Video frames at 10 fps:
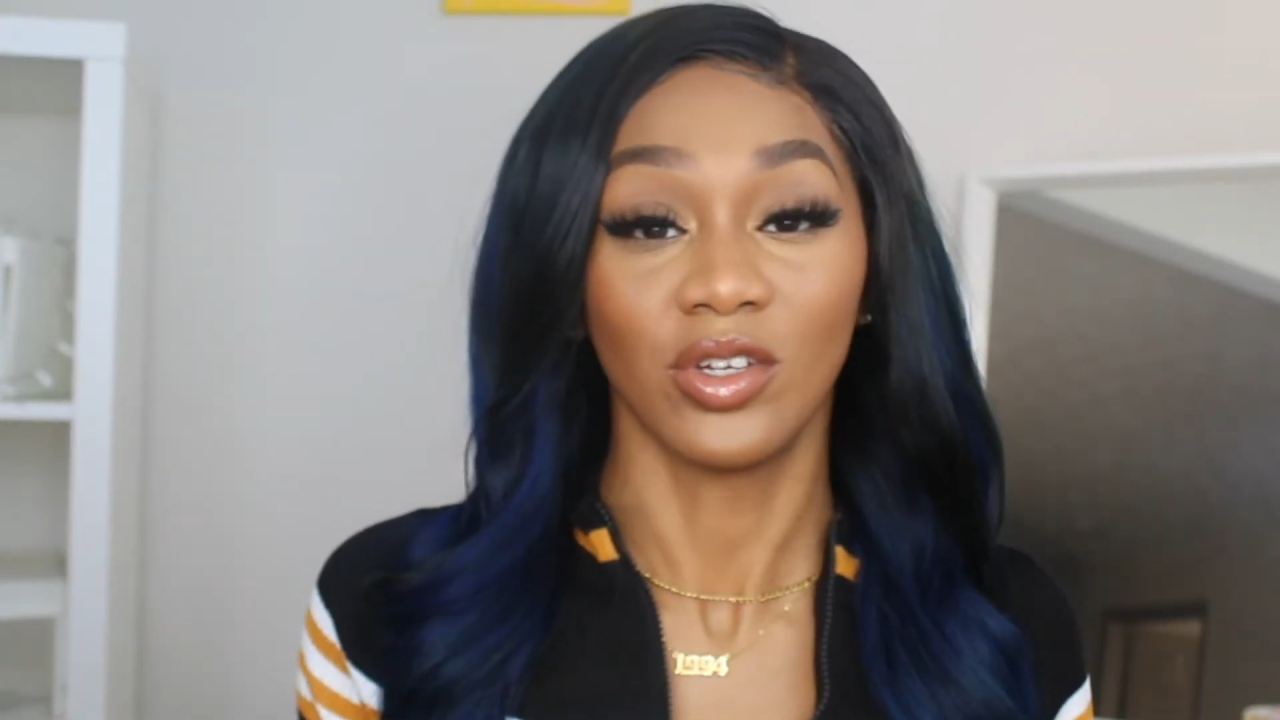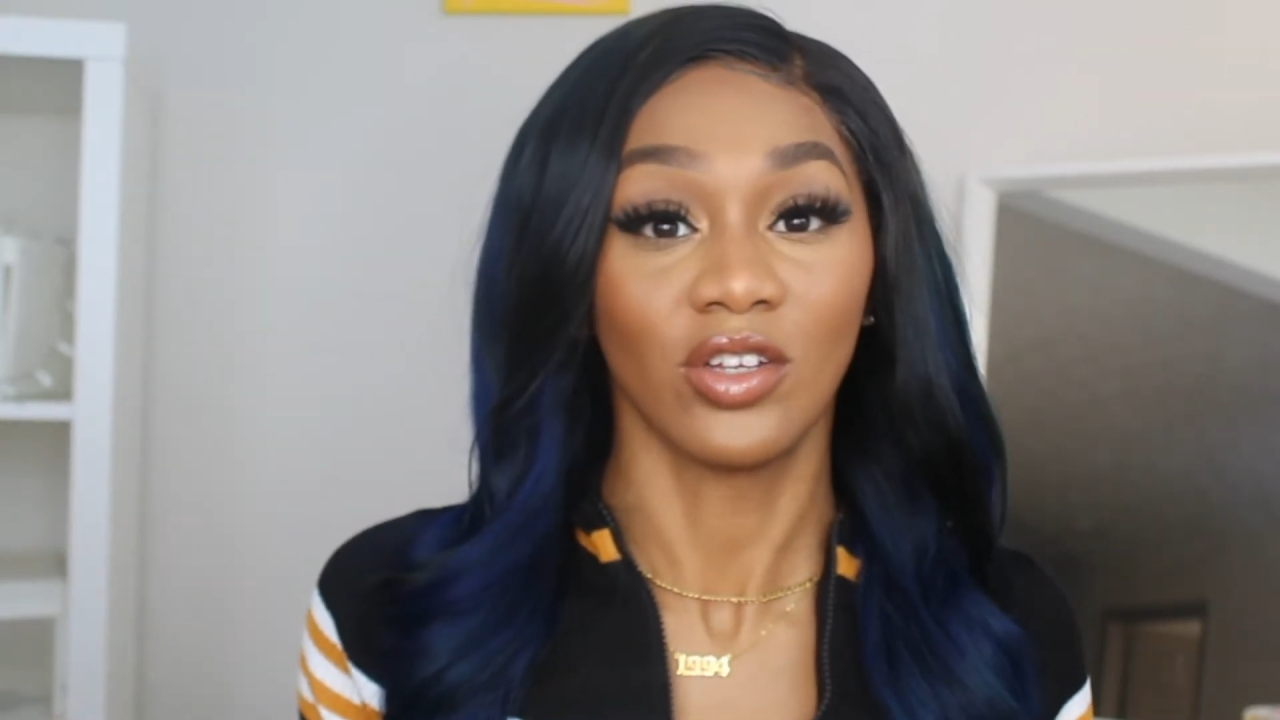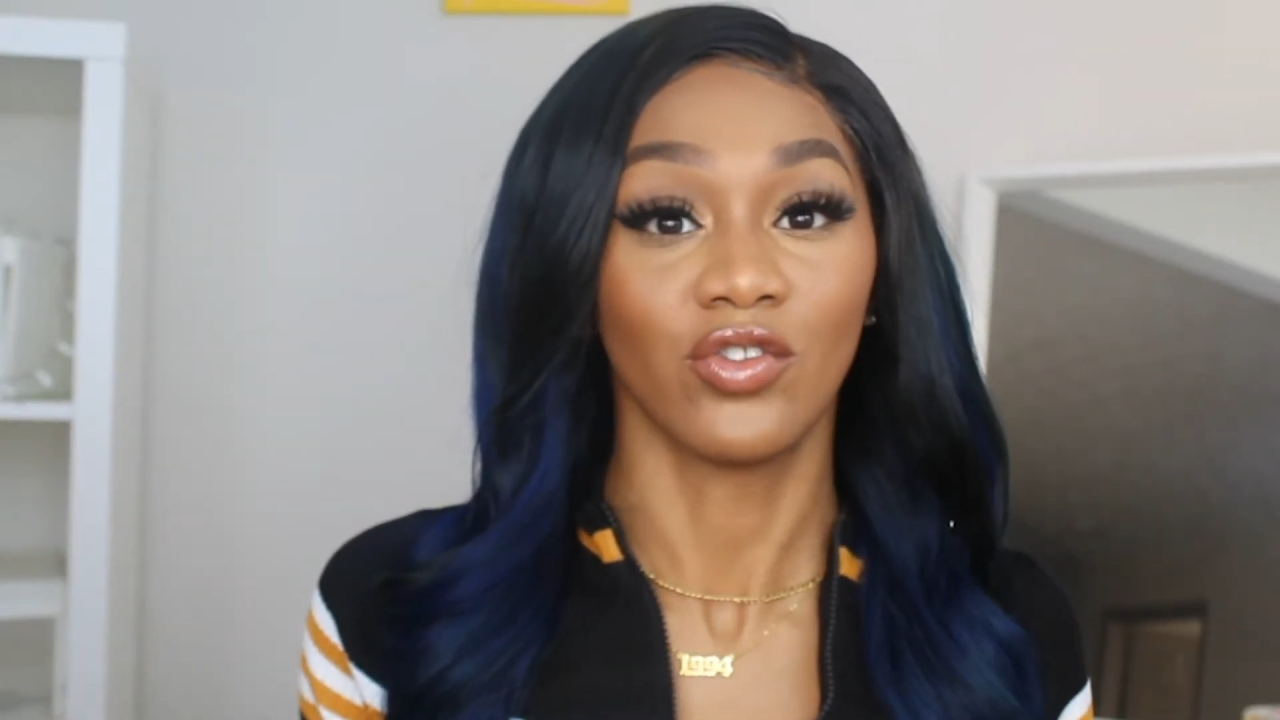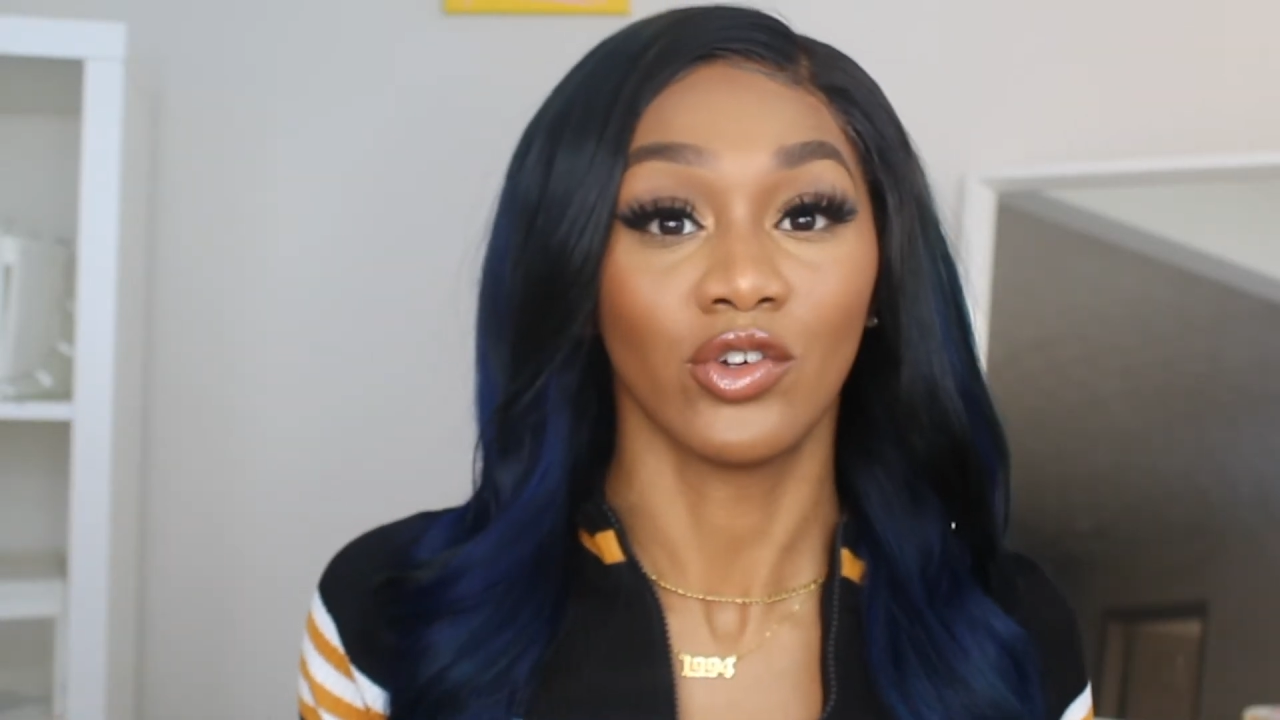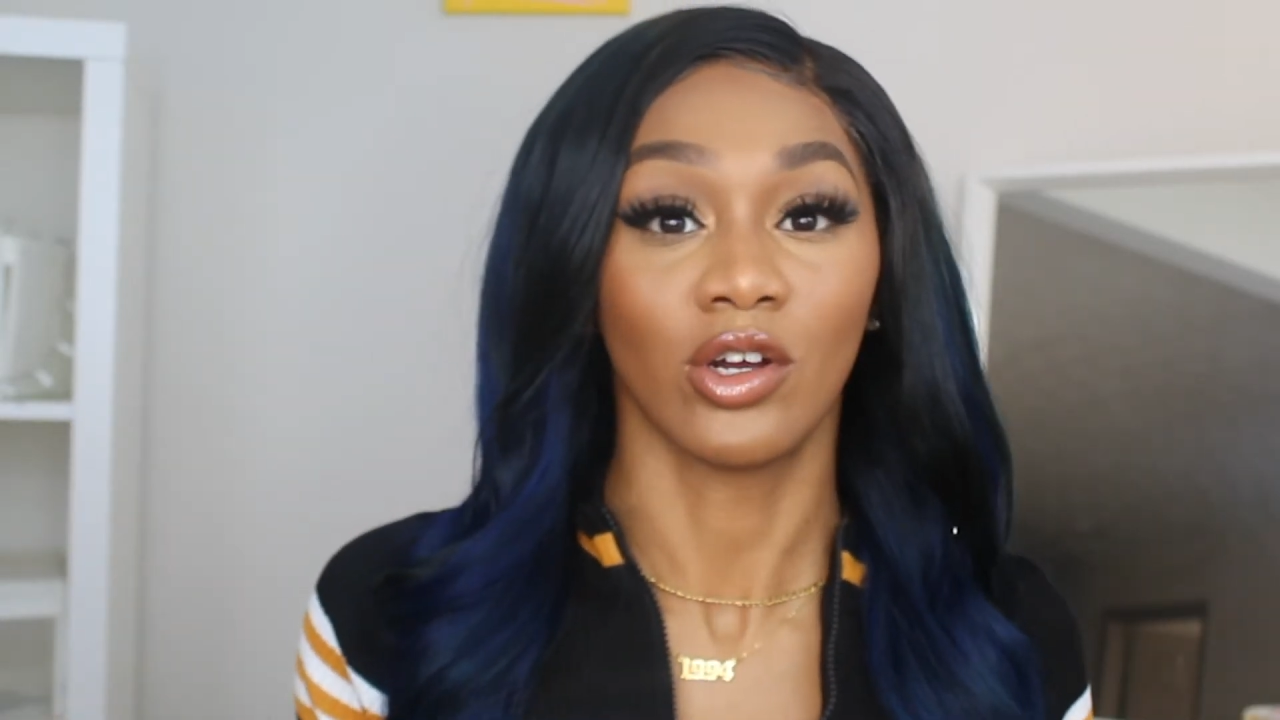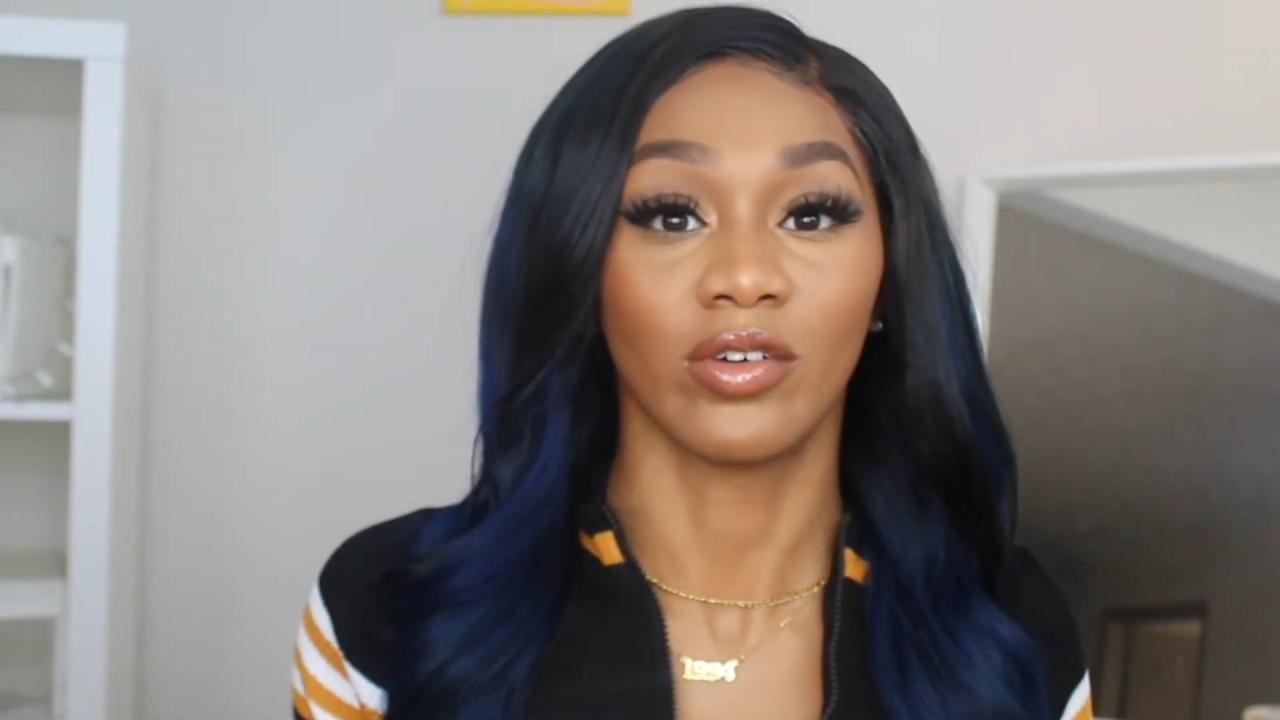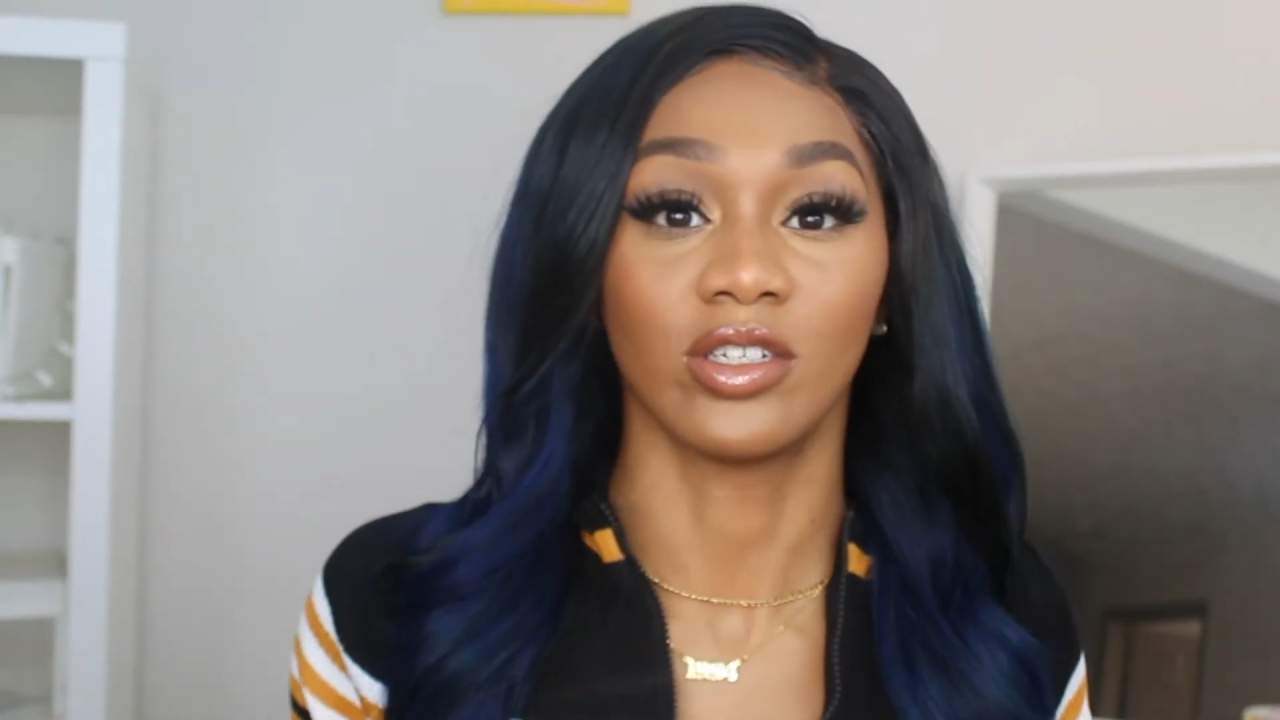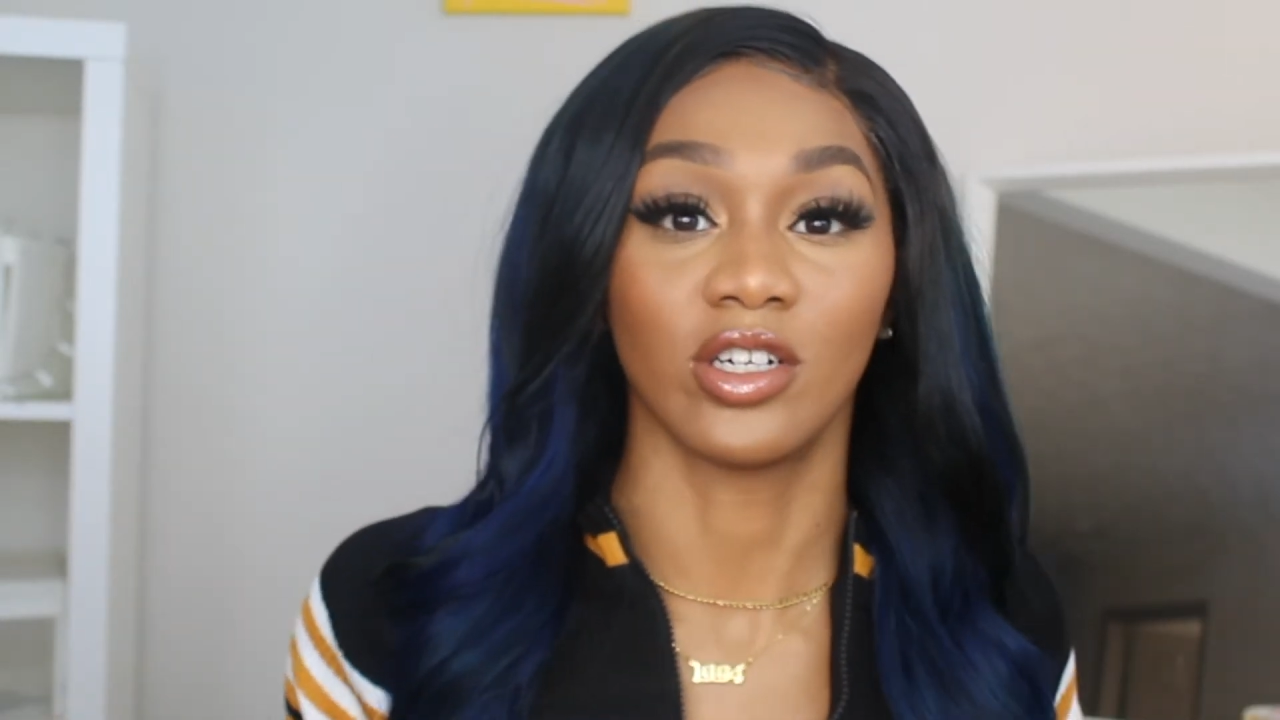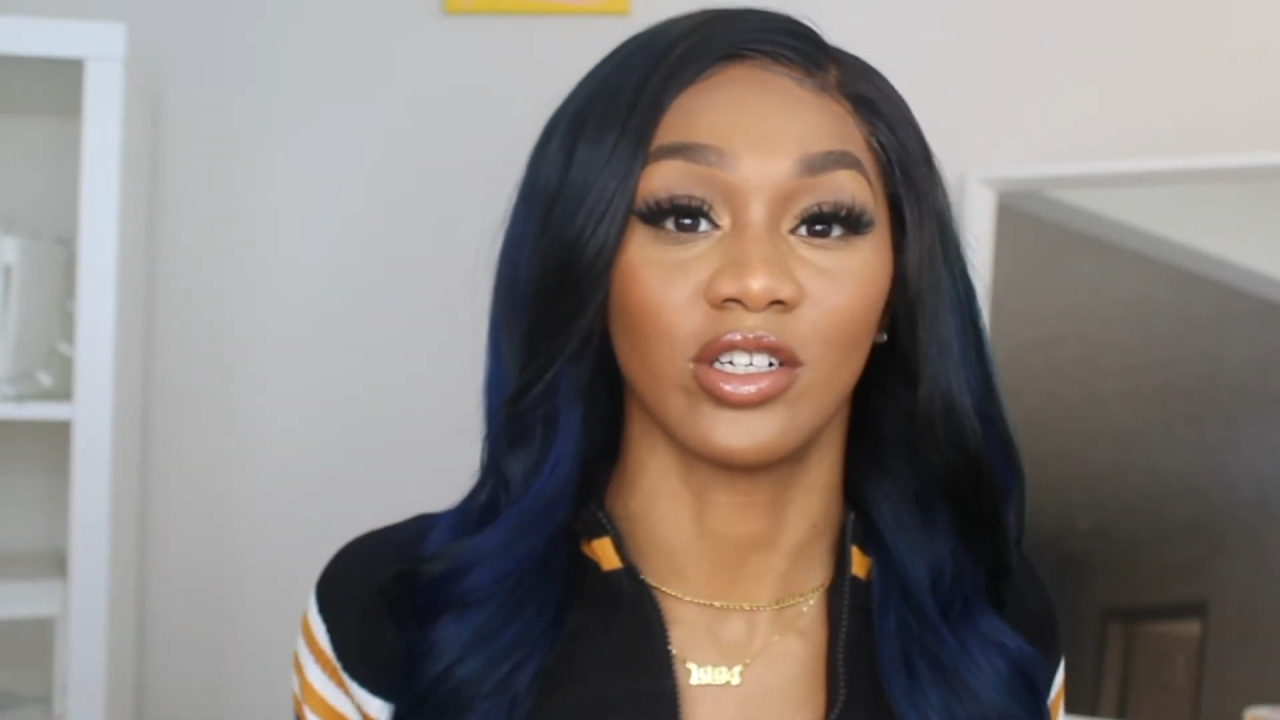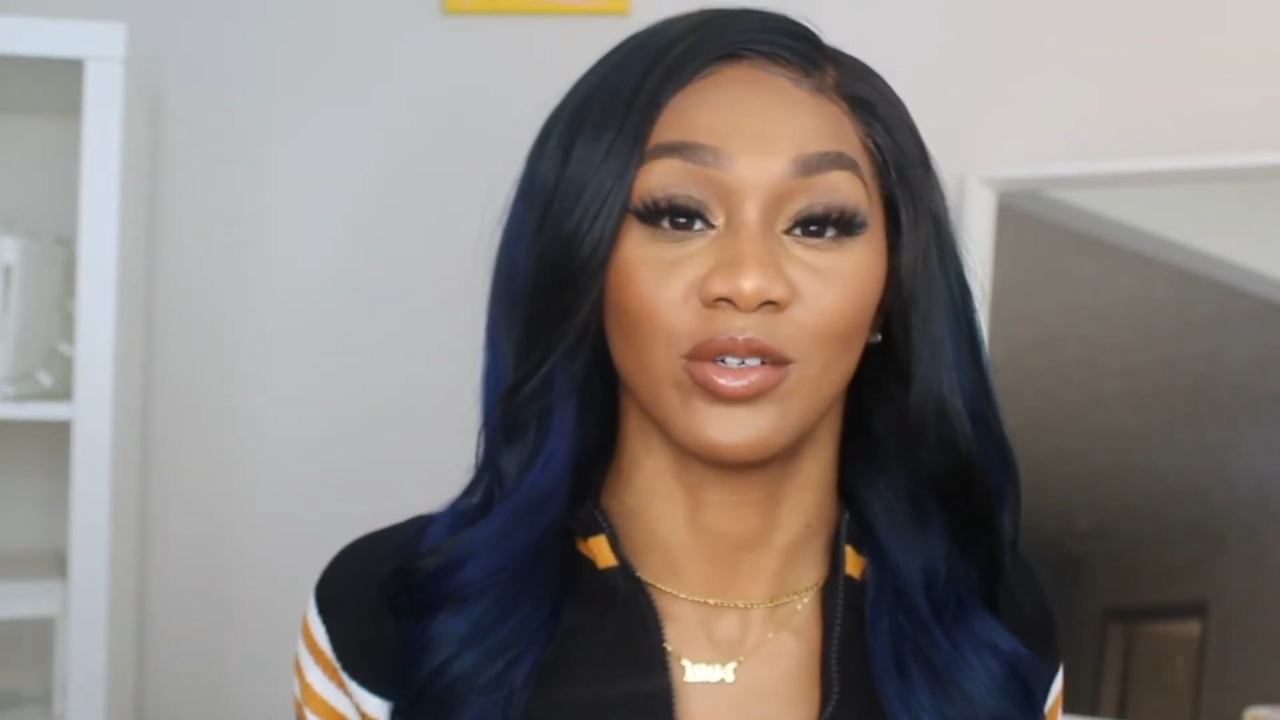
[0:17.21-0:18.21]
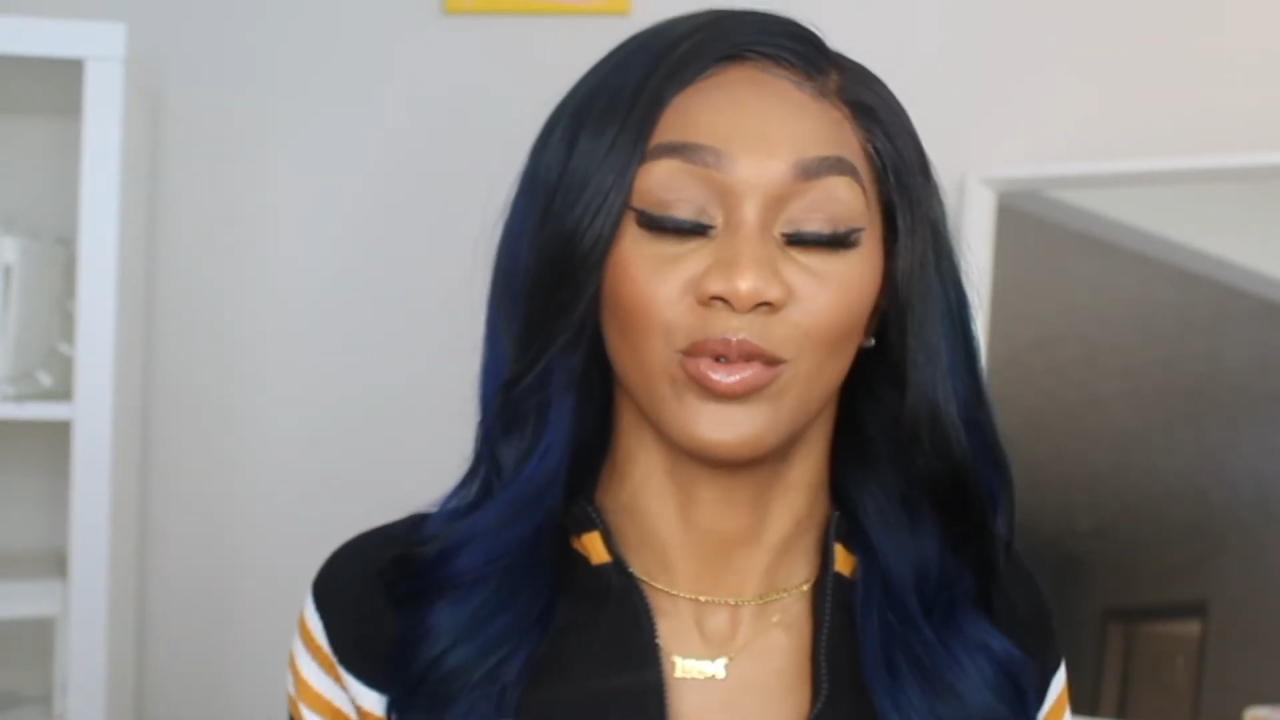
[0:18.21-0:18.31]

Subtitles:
and if you are returning,